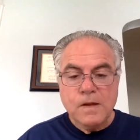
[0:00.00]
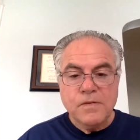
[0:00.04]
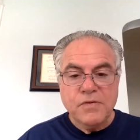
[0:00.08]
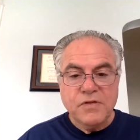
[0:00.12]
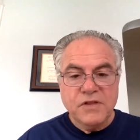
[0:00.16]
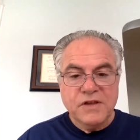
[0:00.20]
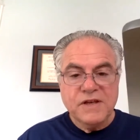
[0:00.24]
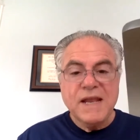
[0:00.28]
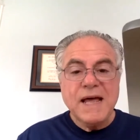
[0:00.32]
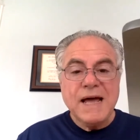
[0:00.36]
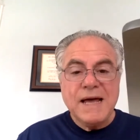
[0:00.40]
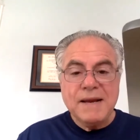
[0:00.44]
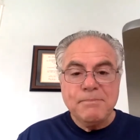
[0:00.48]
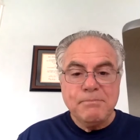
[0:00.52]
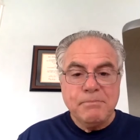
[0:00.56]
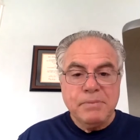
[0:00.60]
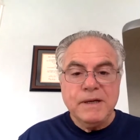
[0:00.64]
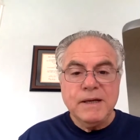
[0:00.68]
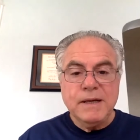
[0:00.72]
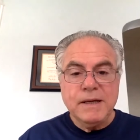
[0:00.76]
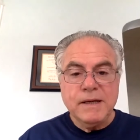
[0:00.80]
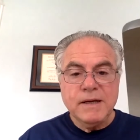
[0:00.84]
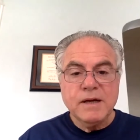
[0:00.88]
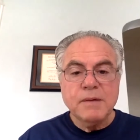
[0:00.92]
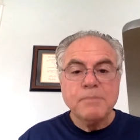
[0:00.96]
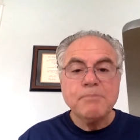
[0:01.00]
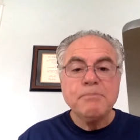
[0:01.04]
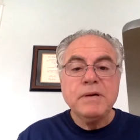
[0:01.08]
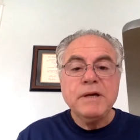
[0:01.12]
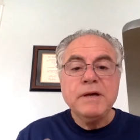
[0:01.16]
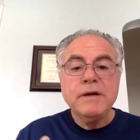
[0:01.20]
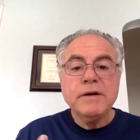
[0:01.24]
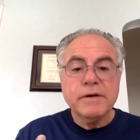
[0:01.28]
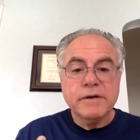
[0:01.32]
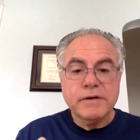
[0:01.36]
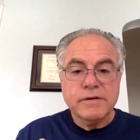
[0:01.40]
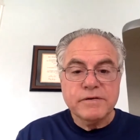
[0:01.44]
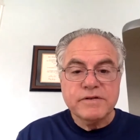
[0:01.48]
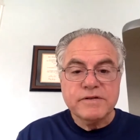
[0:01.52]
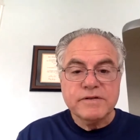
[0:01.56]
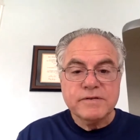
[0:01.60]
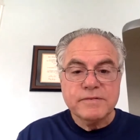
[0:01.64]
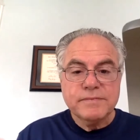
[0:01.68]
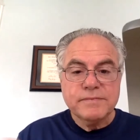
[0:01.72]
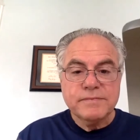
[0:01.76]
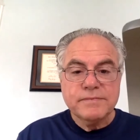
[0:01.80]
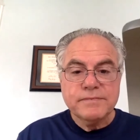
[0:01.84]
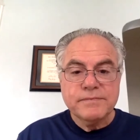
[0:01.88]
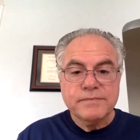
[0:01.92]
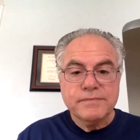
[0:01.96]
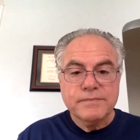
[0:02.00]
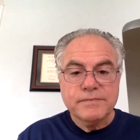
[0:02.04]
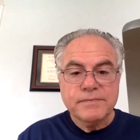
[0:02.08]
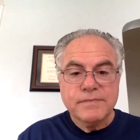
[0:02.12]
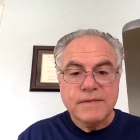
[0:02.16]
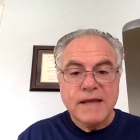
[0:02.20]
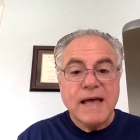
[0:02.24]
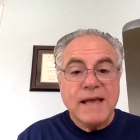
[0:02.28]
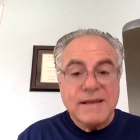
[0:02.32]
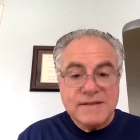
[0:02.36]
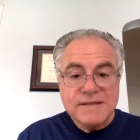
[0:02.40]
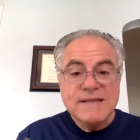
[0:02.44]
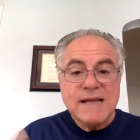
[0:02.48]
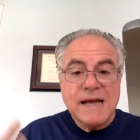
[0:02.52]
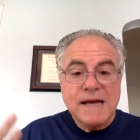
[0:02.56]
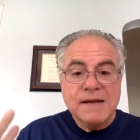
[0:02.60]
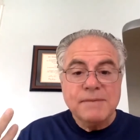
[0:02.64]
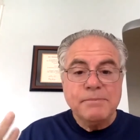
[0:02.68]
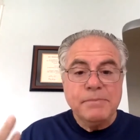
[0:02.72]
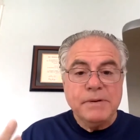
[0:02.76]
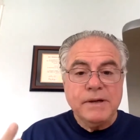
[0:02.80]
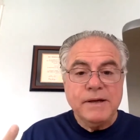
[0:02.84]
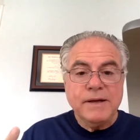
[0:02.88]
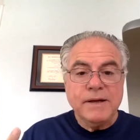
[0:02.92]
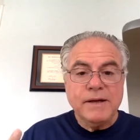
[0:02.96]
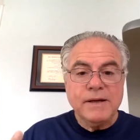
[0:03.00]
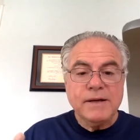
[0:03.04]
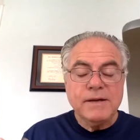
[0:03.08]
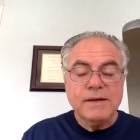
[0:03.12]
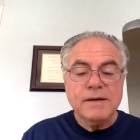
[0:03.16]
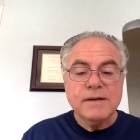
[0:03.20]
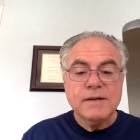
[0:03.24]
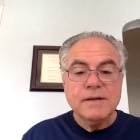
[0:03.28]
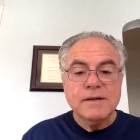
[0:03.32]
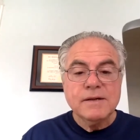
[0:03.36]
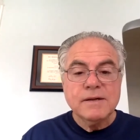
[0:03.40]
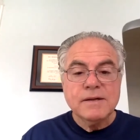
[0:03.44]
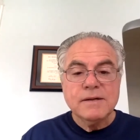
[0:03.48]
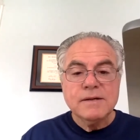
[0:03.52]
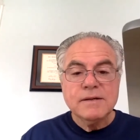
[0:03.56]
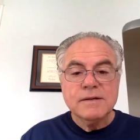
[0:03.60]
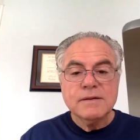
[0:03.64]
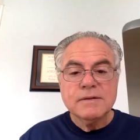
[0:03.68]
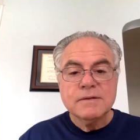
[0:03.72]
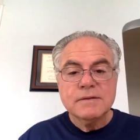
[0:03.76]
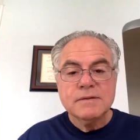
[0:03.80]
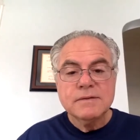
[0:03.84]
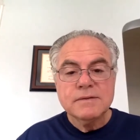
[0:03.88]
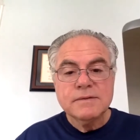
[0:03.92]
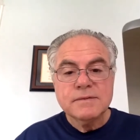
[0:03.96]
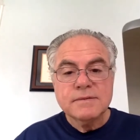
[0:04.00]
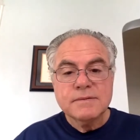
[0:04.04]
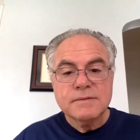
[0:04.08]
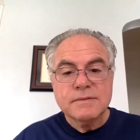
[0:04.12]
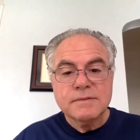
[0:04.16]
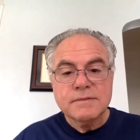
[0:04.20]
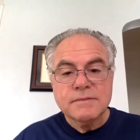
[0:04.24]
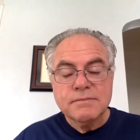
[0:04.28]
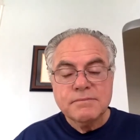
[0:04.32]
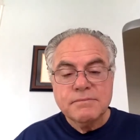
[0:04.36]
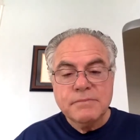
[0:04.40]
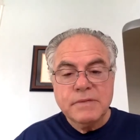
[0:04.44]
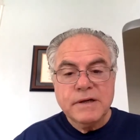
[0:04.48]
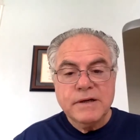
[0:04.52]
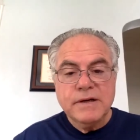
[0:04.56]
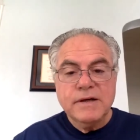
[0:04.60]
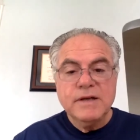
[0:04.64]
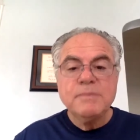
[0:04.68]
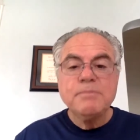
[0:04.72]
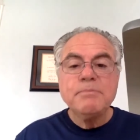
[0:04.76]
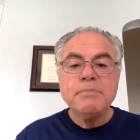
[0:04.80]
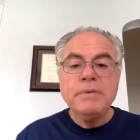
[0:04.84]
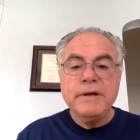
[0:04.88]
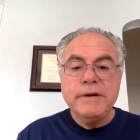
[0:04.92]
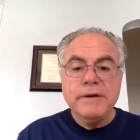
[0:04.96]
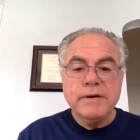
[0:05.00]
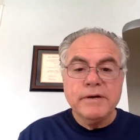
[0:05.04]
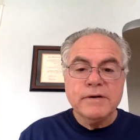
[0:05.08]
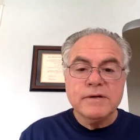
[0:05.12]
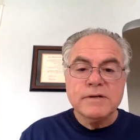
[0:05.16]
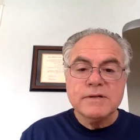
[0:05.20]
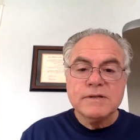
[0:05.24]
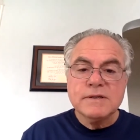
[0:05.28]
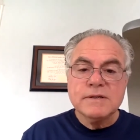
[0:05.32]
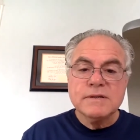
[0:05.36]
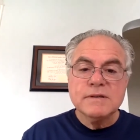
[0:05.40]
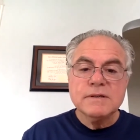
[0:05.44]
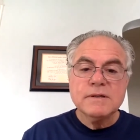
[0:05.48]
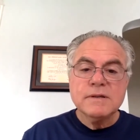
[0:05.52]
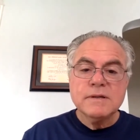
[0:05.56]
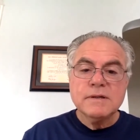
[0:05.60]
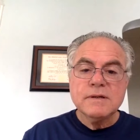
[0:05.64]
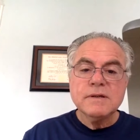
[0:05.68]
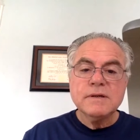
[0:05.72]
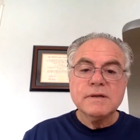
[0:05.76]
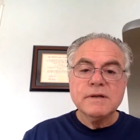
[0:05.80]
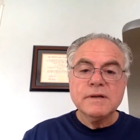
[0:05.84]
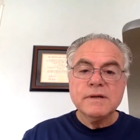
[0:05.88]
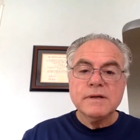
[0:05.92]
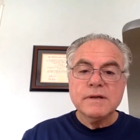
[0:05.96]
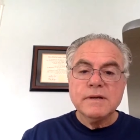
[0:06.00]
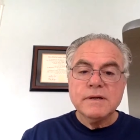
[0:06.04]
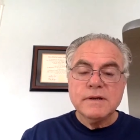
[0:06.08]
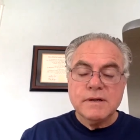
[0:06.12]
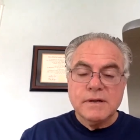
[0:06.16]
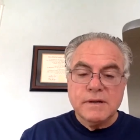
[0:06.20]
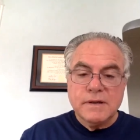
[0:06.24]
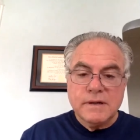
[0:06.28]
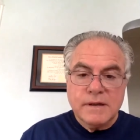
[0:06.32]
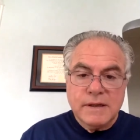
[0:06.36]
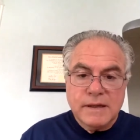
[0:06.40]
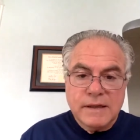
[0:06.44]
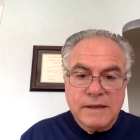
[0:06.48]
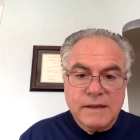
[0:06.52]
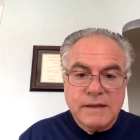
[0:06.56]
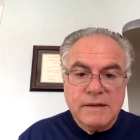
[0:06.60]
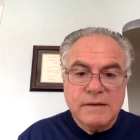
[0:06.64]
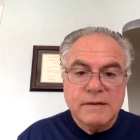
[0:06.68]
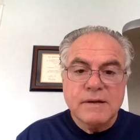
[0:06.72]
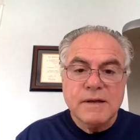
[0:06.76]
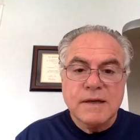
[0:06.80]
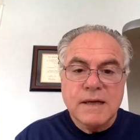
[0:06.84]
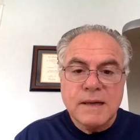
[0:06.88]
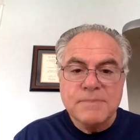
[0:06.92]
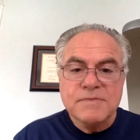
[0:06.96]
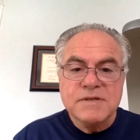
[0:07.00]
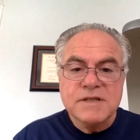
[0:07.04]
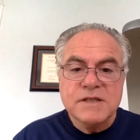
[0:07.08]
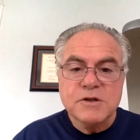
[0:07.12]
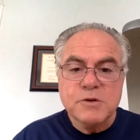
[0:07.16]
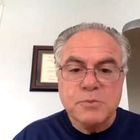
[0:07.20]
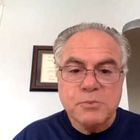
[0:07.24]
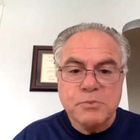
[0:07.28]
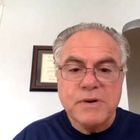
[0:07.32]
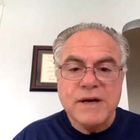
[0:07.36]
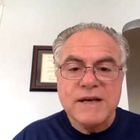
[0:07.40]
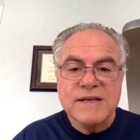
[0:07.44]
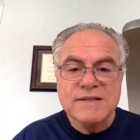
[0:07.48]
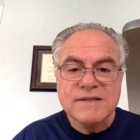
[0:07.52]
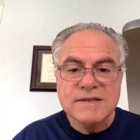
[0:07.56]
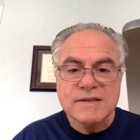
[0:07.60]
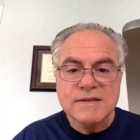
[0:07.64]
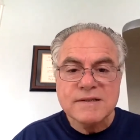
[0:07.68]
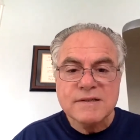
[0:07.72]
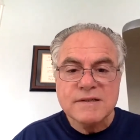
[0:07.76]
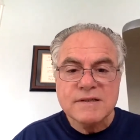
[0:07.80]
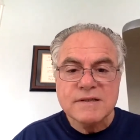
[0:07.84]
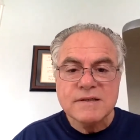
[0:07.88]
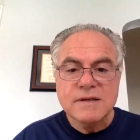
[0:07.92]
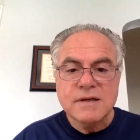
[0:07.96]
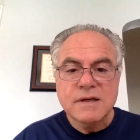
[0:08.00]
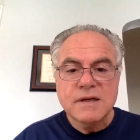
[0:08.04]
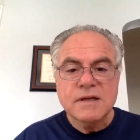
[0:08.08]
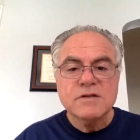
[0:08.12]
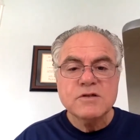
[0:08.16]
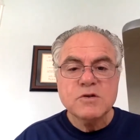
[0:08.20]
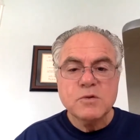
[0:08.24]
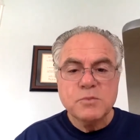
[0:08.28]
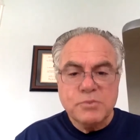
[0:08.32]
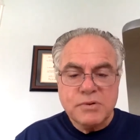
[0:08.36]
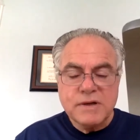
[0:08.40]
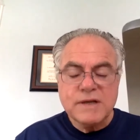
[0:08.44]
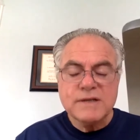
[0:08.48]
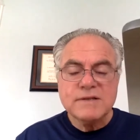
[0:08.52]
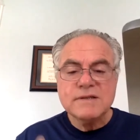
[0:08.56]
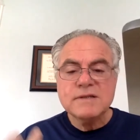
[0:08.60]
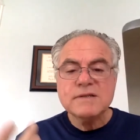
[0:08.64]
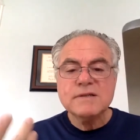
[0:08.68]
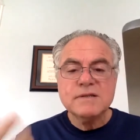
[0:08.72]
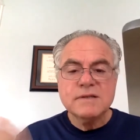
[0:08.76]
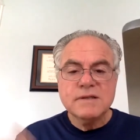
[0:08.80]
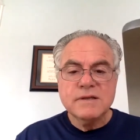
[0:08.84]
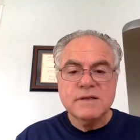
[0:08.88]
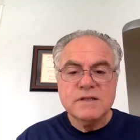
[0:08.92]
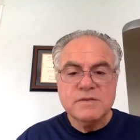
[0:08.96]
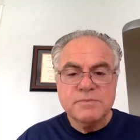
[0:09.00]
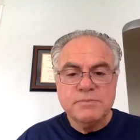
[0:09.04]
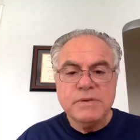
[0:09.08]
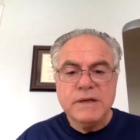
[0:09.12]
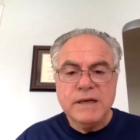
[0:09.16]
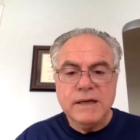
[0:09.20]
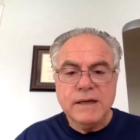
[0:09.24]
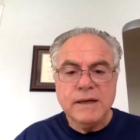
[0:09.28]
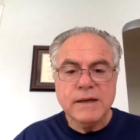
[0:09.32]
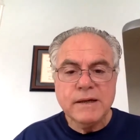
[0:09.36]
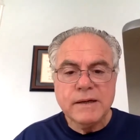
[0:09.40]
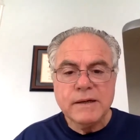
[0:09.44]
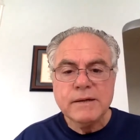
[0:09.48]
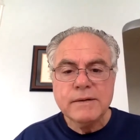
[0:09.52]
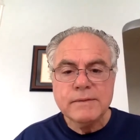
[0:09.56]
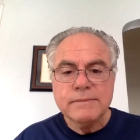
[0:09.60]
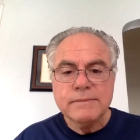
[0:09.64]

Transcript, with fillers: the non being appears as non being, but it appears and comes into presence. So presence is being.